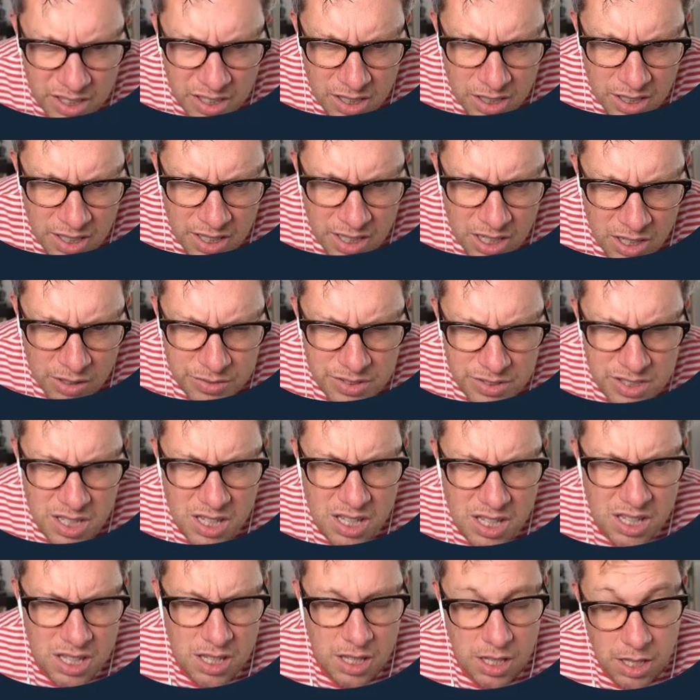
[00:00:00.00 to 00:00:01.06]
And
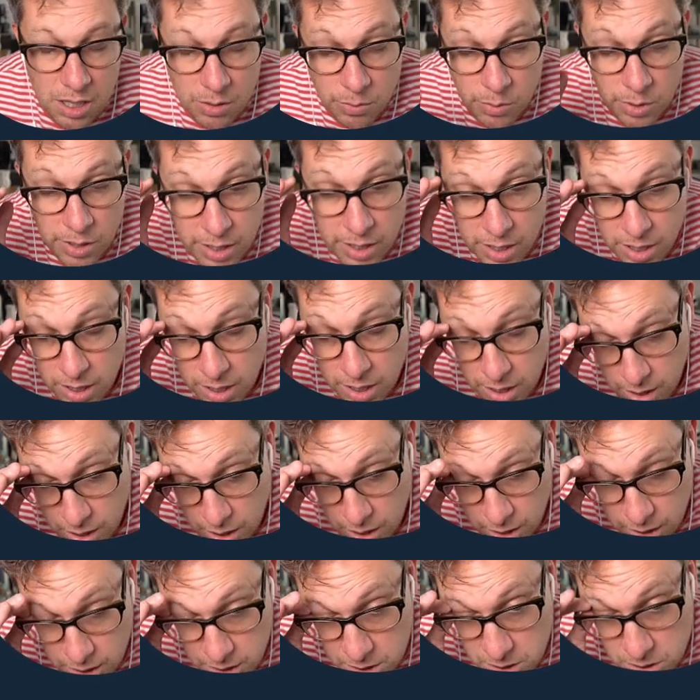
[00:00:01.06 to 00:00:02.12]
obviously we're
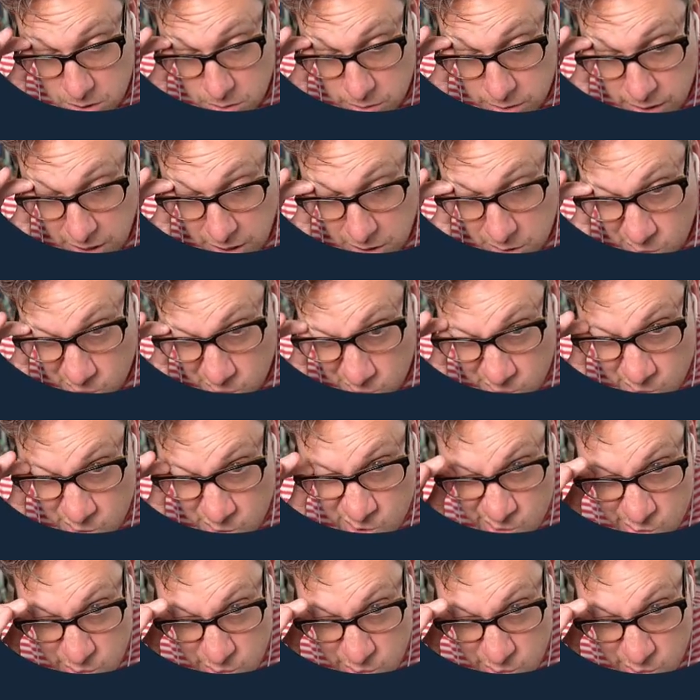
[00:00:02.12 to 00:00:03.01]
in NETCore.